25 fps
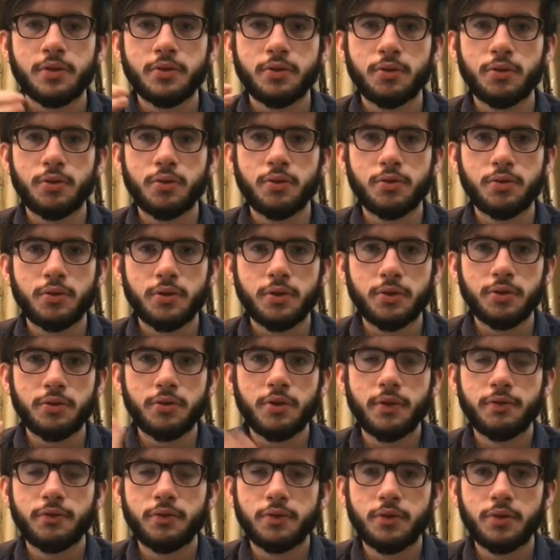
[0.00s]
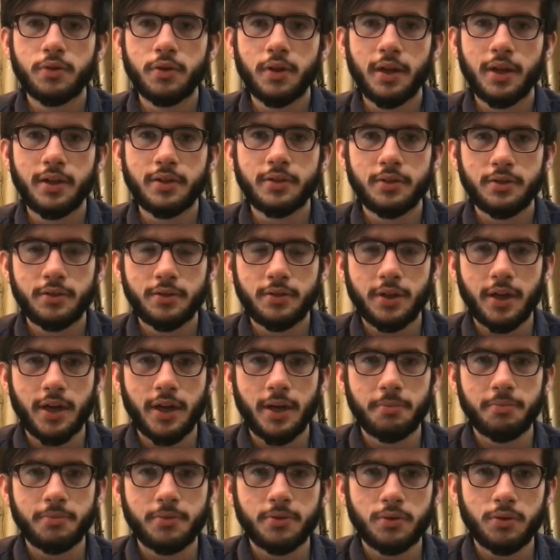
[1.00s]
so you have to utilize this
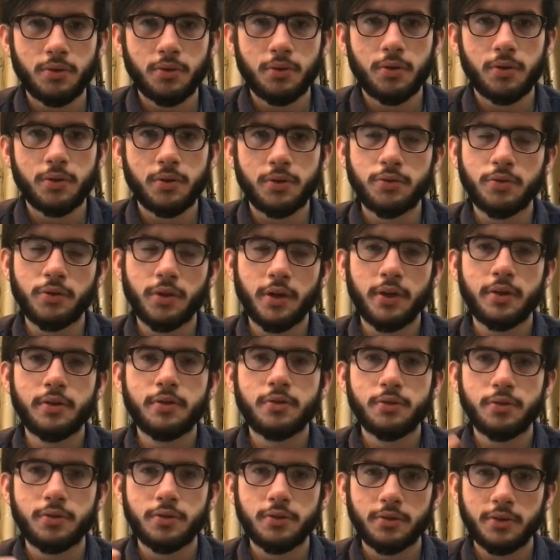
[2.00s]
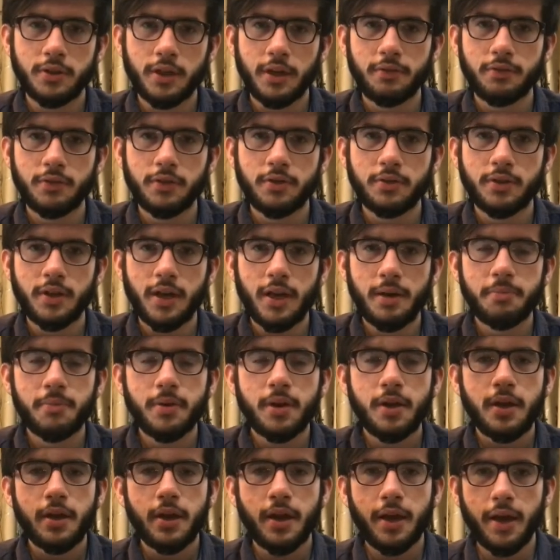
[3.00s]
time so you can save this time
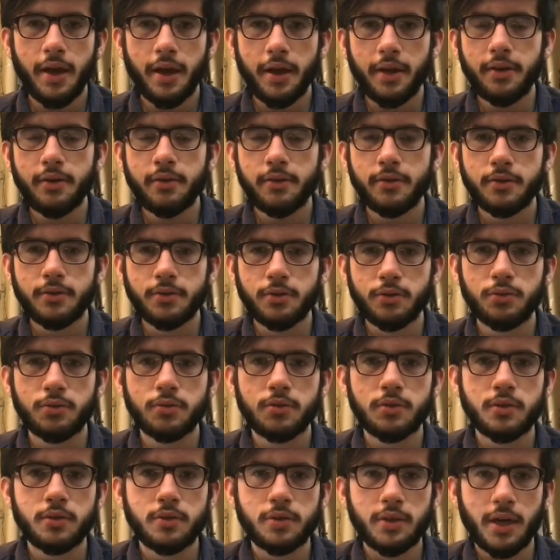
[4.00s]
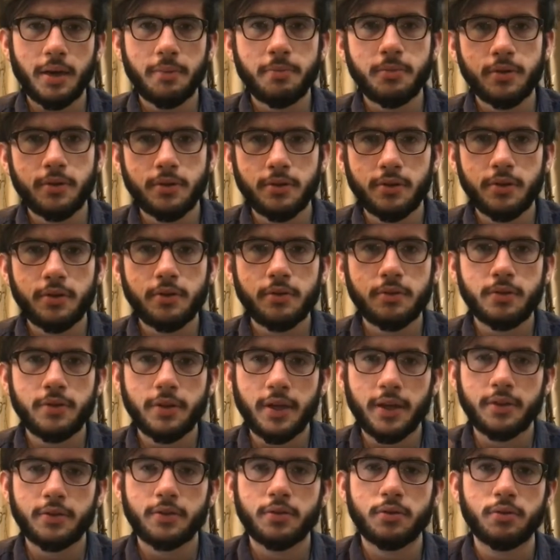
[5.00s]
and use this time in the
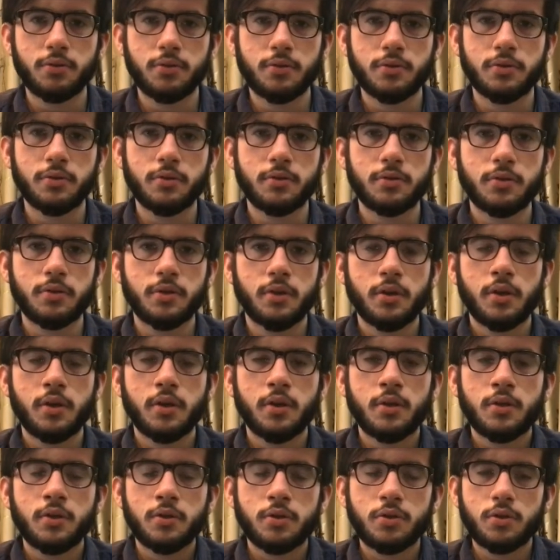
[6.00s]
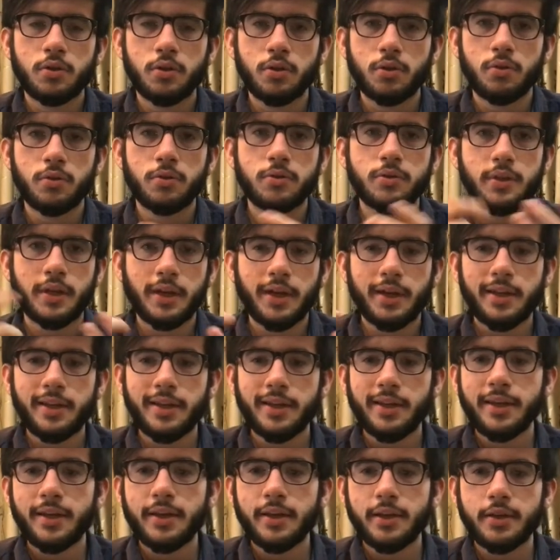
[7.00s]
next questions. So
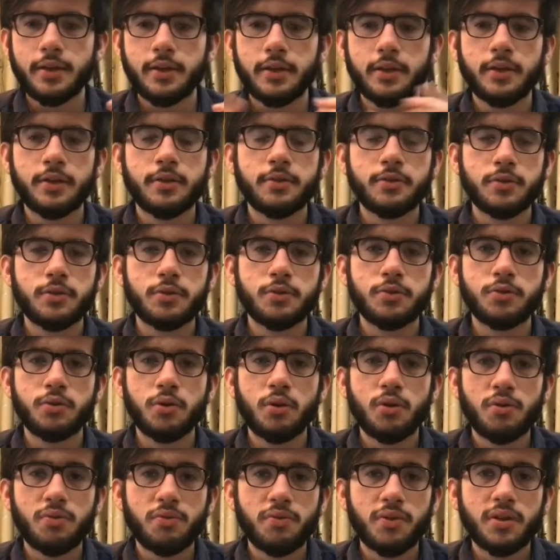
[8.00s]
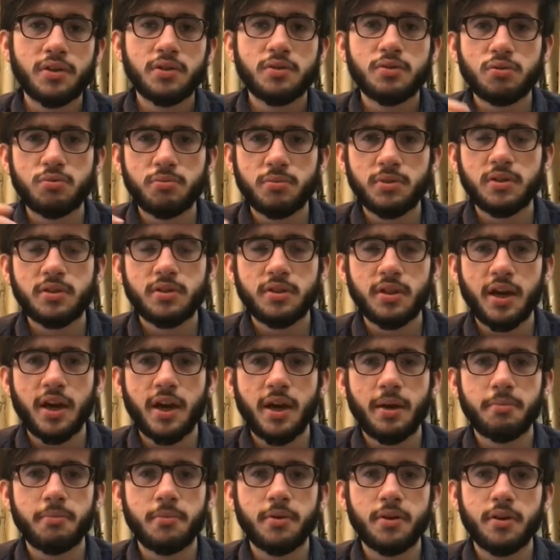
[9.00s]
secondly, don't waste too much
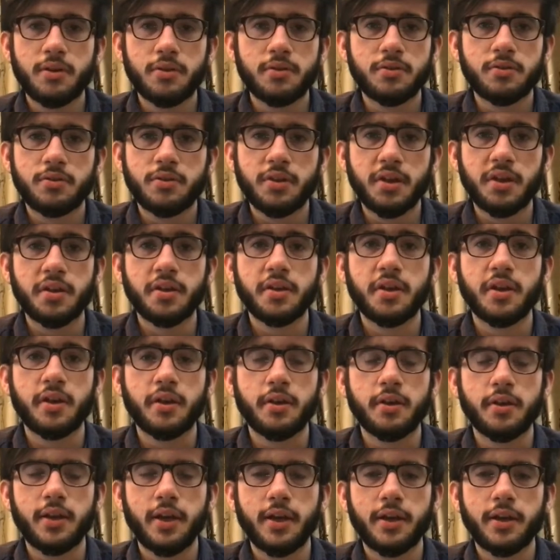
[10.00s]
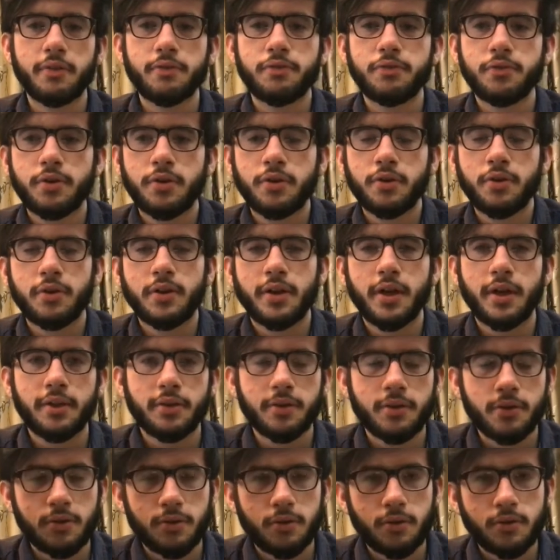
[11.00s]
time in thinking. Like if you're not getting
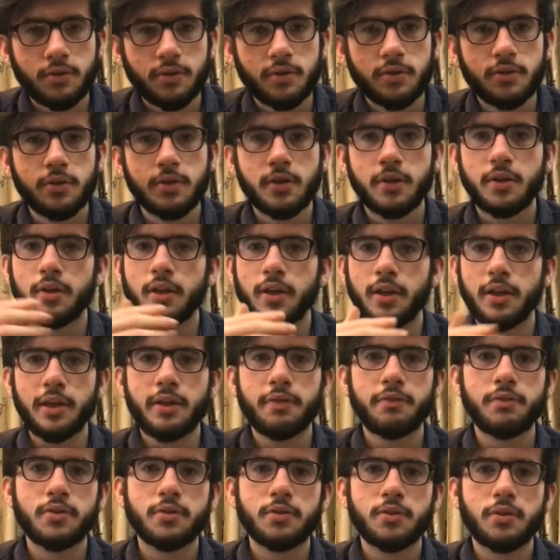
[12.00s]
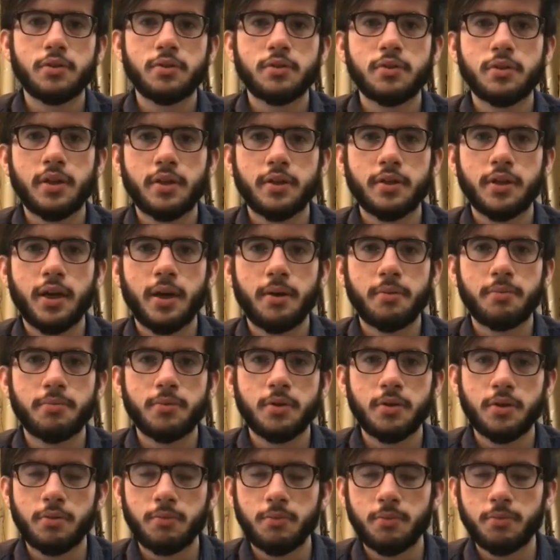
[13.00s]
the question, leave this question
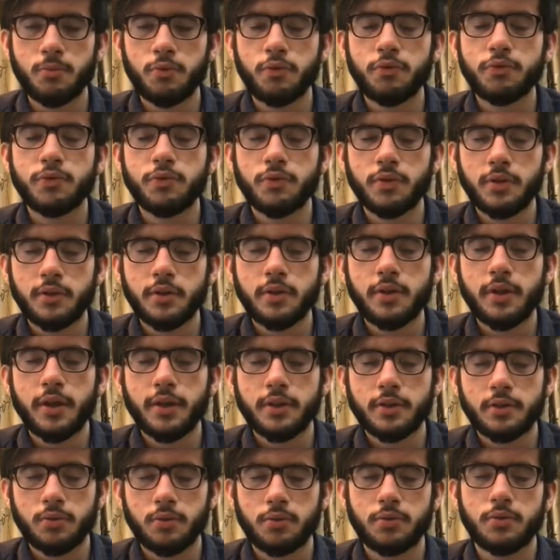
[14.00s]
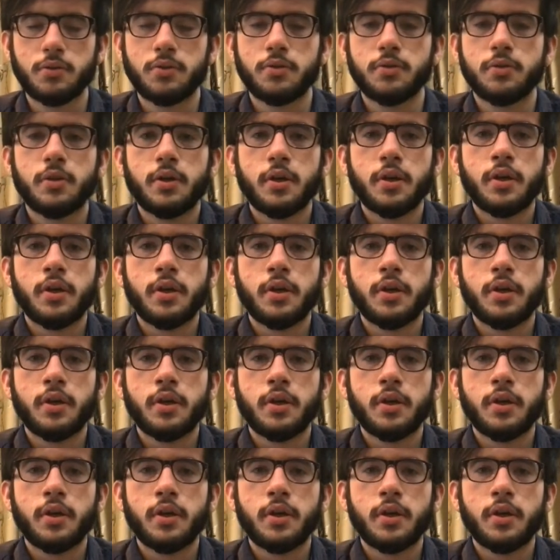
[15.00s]
and move to the next question.